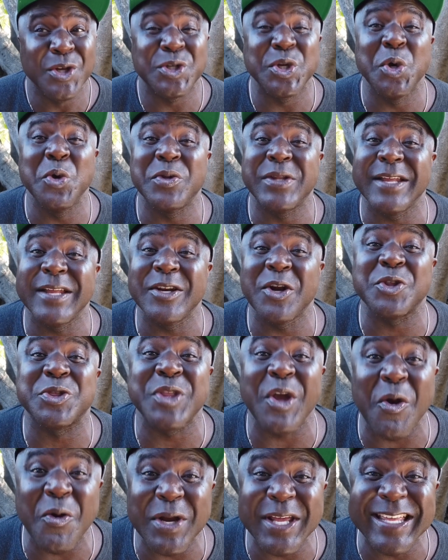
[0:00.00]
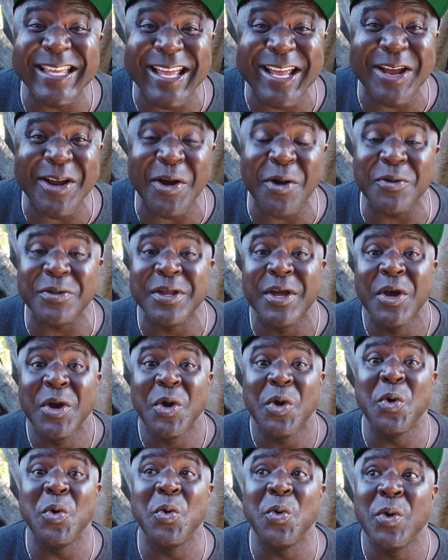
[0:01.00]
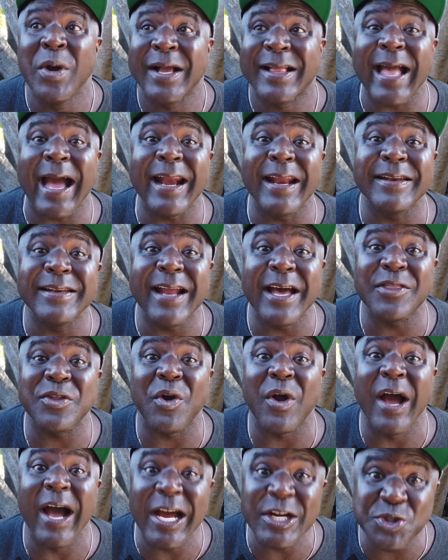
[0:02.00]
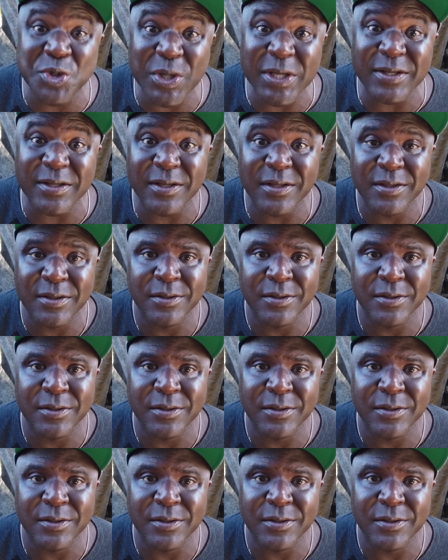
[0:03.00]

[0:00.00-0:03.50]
dudes in their 30 years who got another hundred,